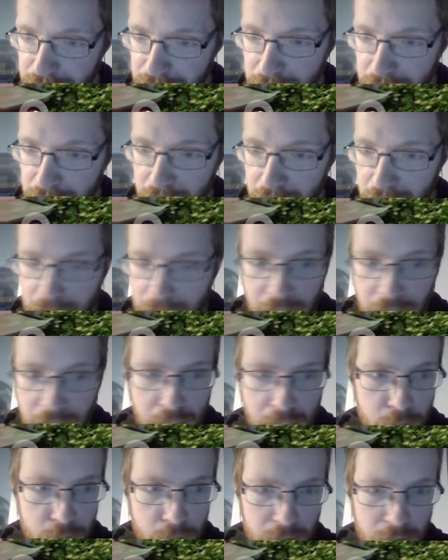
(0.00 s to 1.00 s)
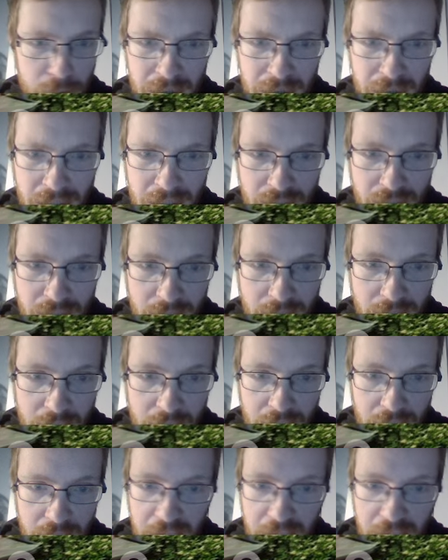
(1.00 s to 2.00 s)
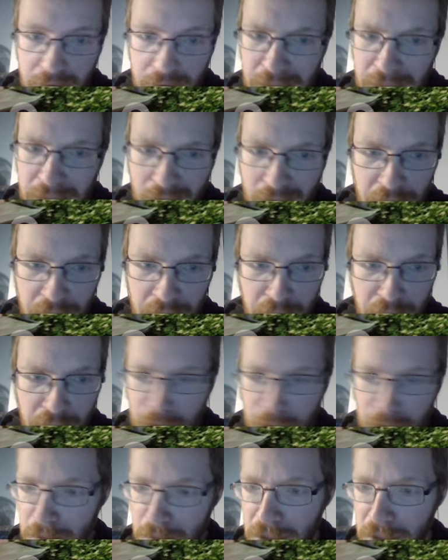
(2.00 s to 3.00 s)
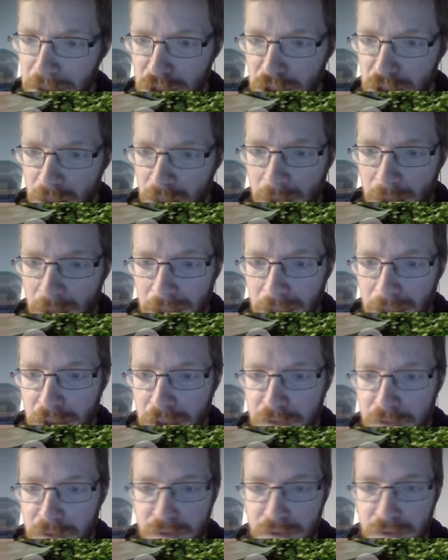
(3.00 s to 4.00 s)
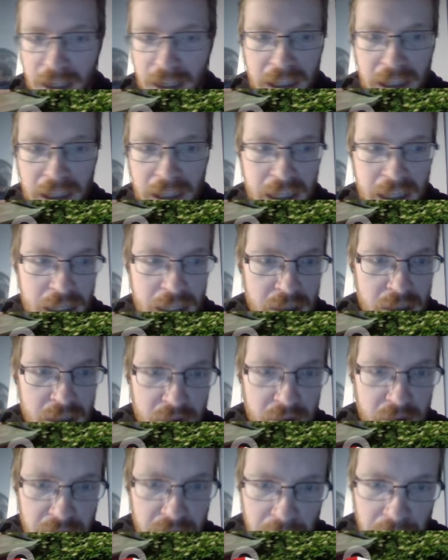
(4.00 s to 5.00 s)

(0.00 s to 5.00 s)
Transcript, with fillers: Uh, probably some of these houses look a little bit German. I might go fairly Eastern,